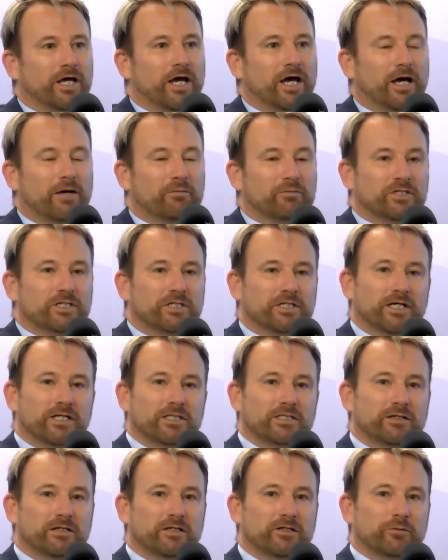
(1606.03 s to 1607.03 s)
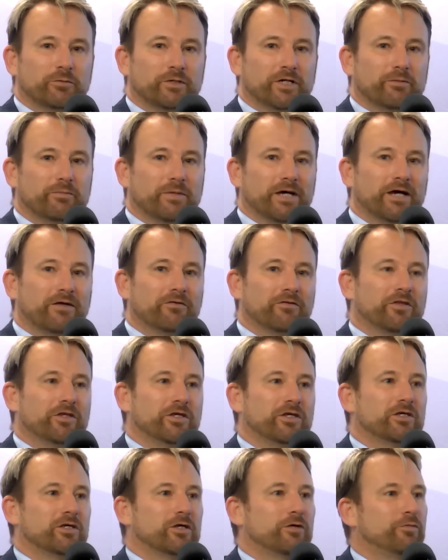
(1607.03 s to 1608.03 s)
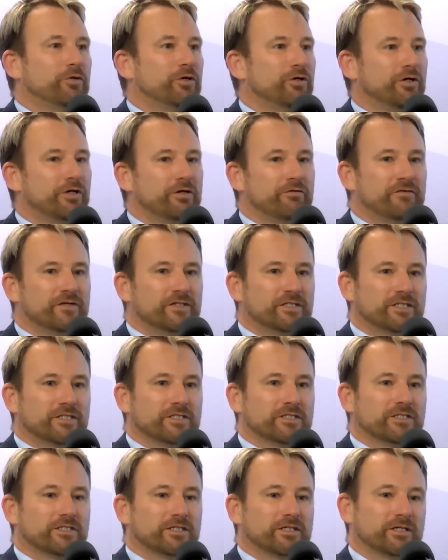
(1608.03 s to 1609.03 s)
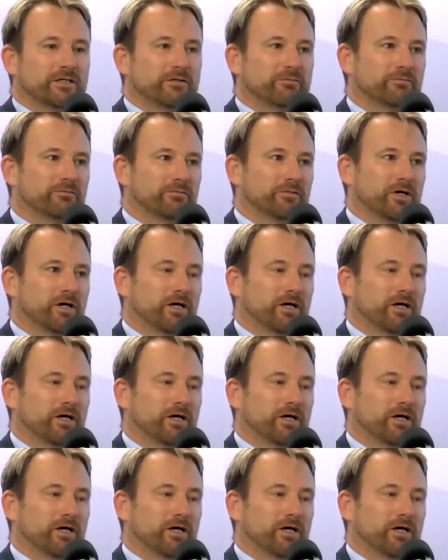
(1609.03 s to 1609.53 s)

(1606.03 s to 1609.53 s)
to tell us a little bit about the community visitor scheme.